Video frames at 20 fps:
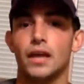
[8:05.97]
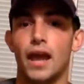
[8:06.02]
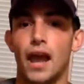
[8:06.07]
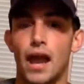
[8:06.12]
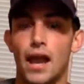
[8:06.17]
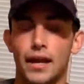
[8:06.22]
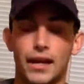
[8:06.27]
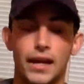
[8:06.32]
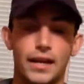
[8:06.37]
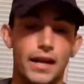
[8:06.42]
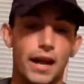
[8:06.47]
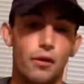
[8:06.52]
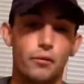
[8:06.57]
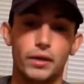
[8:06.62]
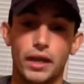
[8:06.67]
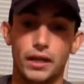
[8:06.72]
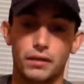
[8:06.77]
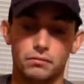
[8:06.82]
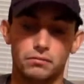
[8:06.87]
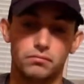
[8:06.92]
And, again, now we
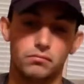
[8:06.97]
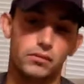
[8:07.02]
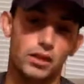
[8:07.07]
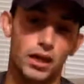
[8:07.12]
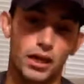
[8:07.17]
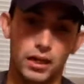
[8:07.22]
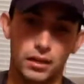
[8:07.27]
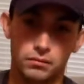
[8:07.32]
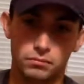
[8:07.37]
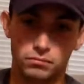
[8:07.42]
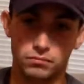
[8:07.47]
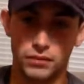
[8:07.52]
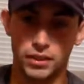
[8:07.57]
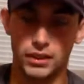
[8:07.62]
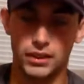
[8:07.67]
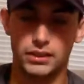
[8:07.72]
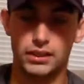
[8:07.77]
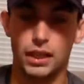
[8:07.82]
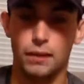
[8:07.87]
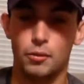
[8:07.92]
get the
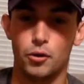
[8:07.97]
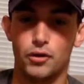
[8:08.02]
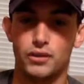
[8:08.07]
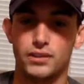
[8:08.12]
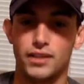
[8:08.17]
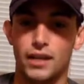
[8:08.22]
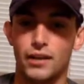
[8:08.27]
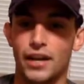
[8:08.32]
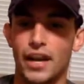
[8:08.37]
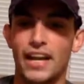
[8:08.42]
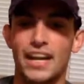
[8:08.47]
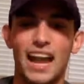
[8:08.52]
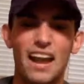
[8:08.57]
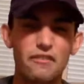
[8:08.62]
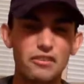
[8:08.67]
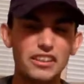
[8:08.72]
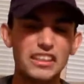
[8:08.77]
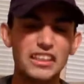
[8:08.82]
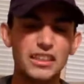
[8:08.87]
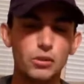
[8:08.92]
next game here on Saturday. And
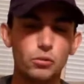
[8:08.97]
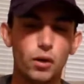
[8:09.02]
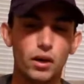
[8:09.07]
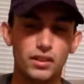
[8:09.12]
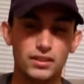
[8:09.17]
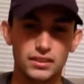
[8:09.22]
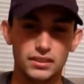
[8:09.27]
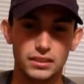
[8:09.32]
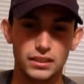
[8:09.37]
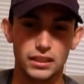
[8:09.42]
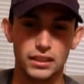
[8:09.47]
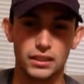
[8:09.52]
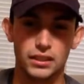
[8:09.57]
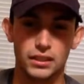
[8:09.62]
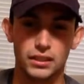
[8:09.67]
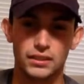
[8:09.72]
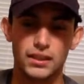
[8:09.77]
everything you wanted to see.